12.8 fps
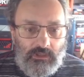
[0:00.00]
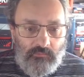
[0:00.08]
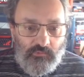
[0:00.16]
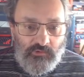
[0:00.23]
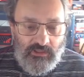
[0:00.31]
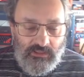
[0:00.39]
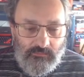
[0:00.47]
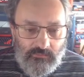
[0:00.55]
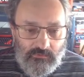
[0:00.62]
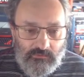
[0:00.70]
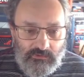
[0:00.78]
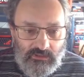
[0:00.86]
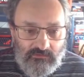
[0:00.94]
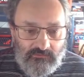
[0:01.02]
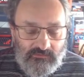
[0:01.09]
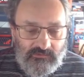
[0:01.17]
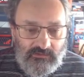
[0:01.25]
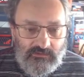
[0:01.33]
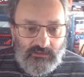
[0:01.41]
on him, and you can
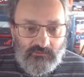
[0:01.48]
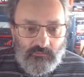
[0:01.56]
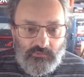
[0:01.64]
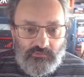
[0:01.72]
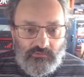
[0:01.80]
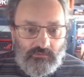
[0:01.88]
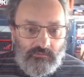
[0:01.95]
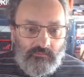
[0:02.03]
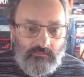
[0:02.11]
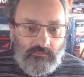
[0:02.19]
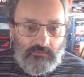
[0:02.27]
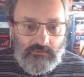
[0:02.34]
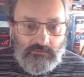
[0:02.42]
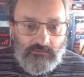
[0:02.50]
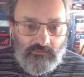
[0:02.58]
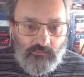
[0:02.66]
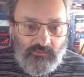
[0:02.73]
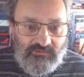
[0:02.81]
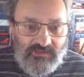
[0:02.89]
see at the bottom
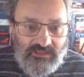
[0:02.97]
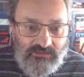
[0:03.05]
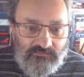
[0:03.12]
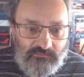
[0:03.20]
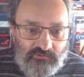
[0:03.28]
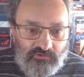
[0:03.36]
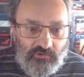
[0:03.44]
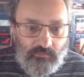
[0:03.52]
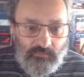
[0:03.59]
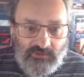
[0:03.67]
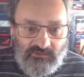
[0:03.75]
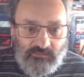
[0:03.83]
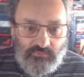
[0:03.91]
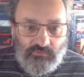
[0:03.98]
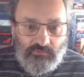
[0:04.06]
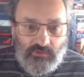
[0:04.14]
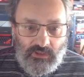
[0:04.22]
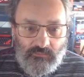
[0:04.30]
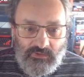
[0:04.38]
there is if jump, exit
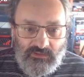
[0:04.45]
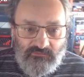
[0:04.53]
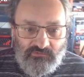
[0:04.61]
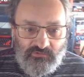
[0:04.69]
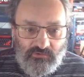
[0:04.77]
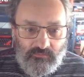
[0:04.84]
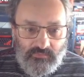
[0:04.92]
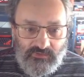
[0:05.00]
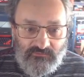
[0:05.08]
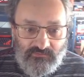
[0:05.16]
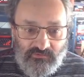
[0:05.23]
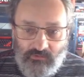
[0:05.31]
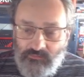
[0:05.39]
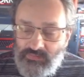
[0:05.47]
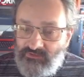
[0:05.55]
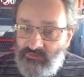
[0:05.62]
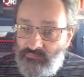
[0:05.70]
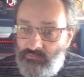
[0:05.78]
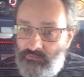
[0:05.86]
program, if jump,
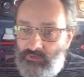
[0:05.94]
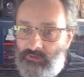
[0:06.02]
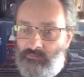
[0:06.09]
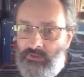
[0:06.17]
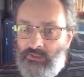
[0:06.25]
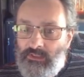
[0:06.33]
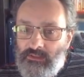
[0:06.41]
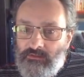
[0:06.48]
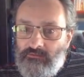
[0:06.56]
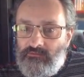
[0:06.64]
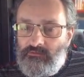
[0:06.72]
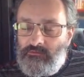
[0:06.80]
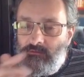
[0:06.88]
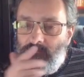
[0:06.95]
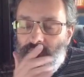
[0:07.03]
exit program. So